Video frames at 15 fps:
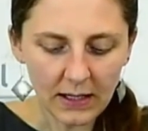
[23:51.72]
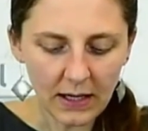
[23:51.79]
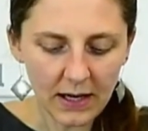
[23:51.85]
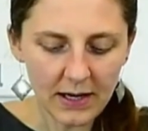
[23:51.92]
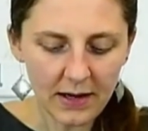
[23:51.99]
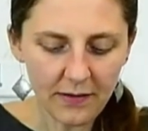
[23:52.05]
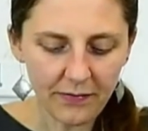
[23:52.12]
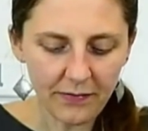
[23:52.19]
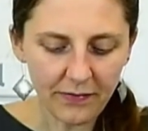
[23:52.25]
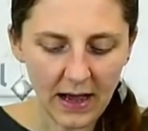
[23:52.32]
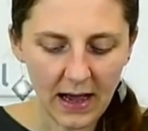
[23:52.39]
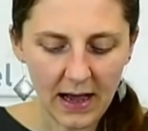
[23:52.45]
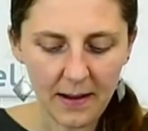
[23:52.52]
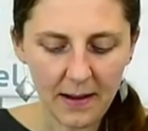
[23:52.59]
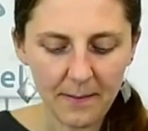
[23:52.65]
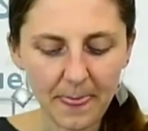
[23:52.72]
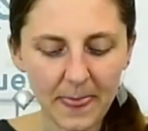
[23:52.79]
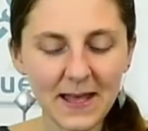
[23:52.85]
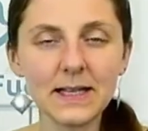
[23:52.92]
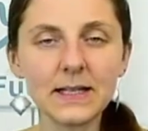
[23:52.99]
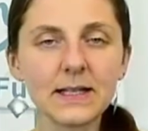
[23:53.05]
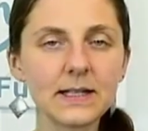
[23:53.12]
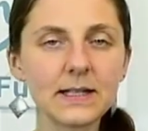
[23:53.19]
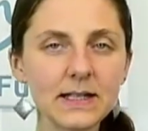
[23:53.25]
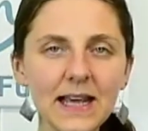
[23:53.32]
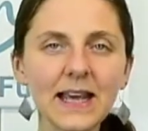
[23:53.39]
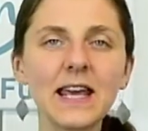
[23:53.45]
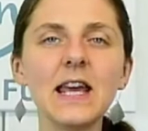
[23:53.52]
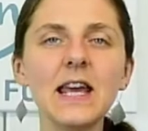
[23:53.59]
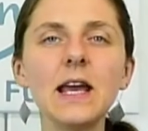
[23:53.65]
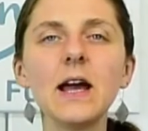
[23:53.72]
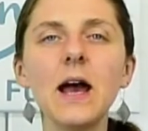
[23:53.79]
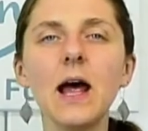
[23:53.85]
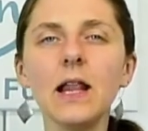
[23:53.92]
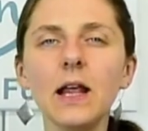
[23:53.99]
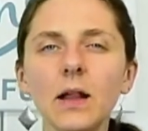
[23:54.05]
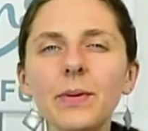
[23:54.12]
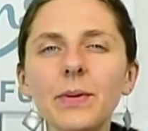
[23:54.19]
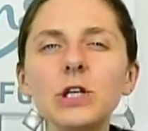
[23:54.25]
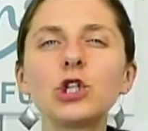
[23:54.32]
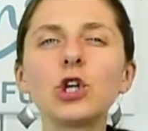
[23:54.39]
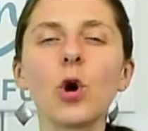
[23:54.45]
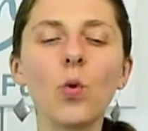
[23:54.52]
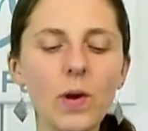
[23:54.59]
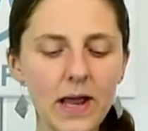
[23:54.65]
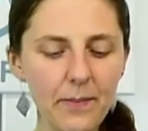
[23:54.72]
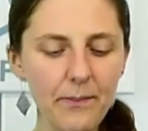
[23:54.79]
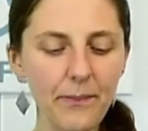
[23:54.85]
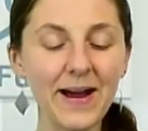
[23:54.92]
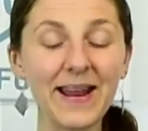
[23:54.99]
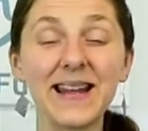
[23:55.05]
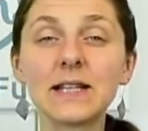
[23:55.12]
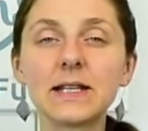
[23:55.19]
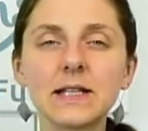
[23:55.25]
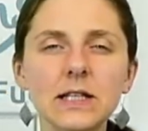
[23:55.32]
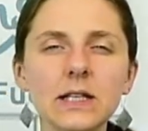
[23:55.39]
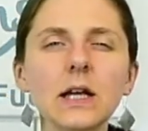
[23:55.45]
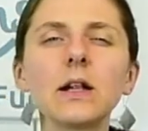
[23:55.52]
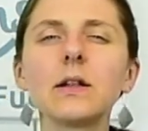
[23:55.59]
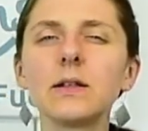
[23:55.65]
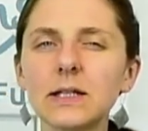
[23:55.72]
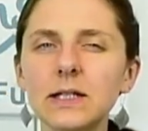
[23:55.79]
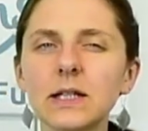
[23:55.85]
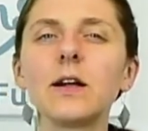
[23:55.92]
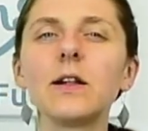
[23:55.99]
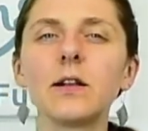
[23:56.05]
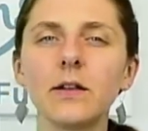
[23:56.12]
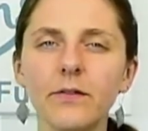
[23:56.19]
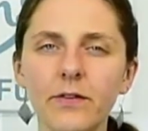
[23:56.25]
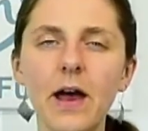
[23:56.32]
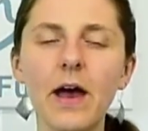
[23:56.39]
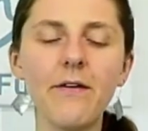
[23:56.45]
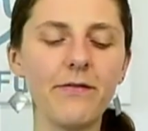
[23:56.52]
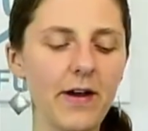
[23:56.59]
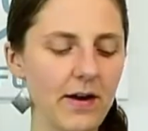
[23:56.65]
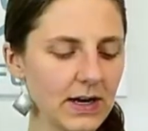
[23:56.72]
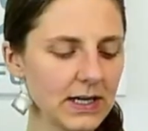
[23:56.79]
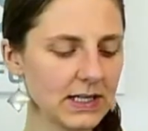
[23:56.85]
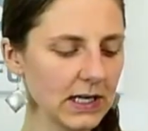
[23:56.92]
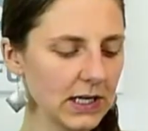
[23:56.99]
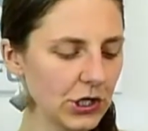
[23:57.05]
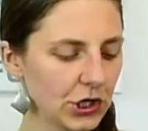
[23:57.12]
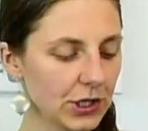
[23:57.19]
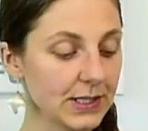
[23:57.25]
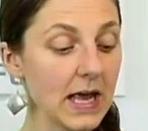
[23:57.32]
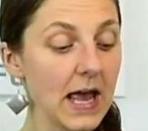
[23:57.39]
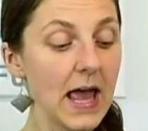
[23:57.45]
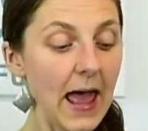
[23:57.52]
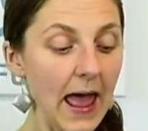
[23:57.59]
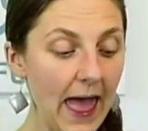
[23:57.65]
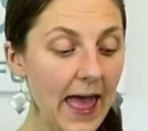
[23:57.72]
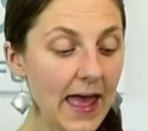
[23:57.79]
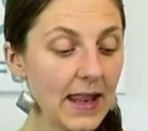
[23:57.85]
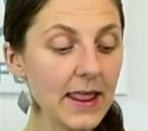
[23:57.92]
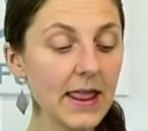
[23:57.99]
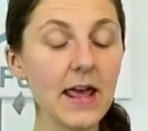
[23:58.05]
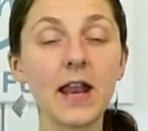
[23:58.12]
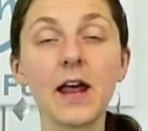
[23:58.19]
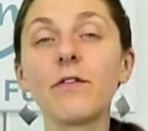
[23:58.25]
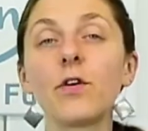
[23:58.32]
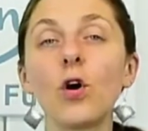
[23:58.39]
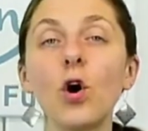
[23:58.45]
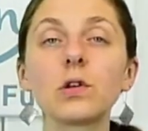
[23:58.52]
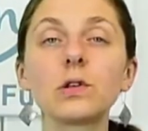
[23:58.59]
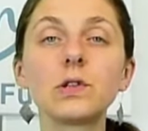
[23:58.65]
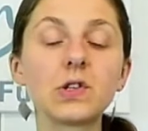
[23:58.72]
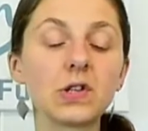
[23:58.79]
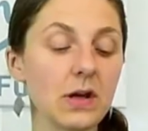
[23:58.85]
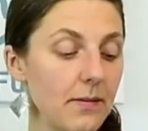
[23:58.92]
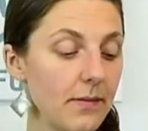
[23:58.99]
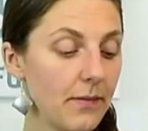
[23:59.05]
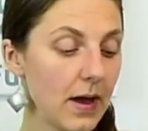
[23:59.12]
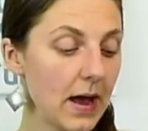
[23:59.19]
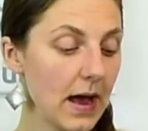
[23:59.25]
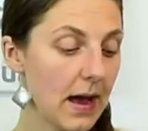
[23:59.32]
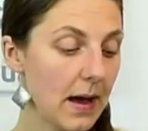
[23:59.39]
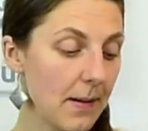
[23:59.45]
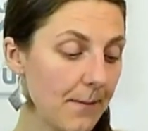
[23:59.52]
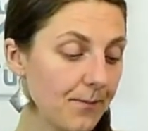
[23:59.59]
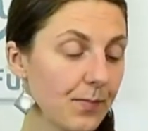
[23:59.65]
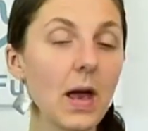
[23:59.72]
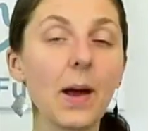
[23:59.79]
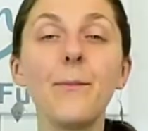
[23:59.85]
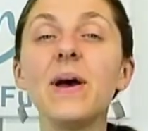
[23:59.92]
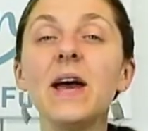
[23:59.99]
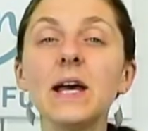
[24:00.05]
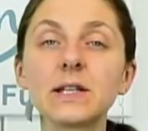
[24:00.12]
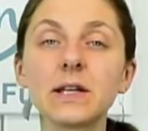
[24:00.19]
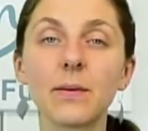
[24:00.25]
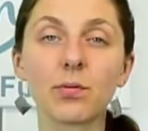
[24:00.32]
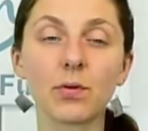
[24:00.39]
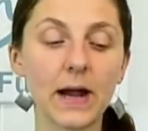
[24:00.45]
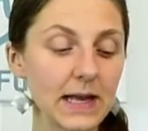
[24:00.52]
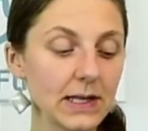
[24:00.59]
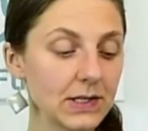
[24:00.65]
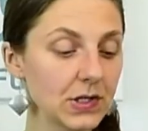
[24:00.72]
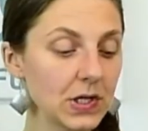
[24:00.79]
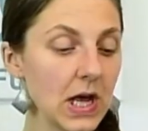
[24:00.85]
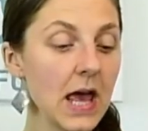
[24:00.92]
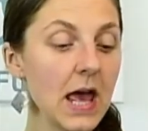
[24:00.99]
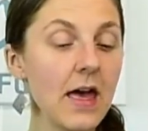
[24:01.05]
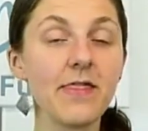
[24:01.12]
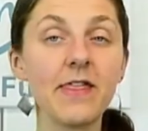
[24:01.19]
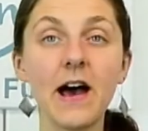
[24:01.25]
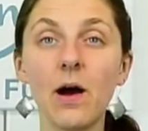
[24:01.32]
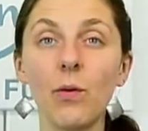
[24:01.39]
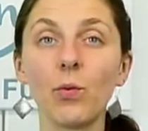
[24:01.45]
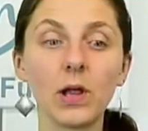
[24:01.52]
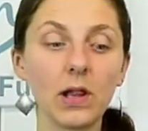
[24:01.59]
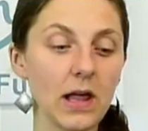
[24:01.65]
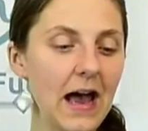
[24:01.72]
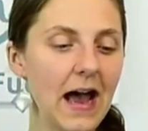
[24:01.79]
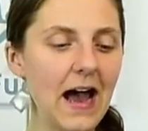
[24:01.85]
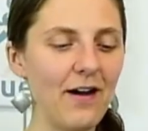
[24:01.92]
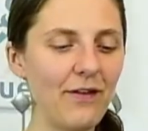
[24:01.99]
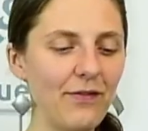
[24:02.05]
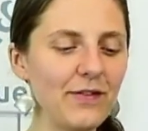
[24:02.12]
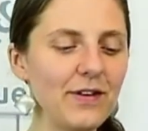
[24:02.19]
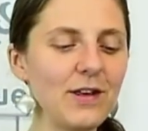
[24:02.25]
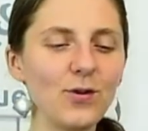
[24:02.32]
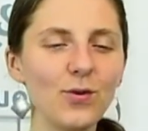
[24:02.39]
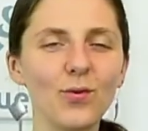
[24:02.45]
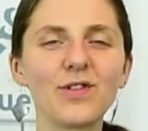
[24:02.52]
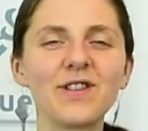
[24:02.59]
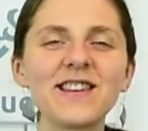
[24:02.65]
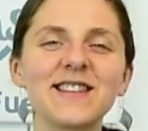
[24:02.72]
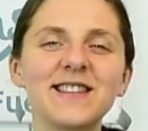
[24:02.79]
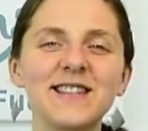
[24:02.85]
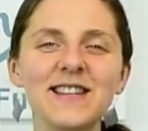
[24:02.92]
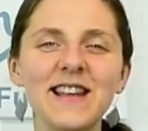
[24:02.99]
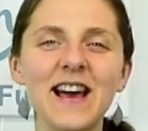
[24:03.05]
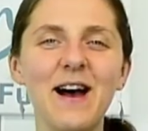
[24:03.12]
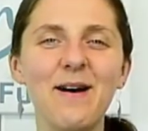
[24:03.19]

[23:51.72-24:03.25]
kind of sticky, a little bit doughy, but it's still very delicious. And then I've got some pita breads that will have, this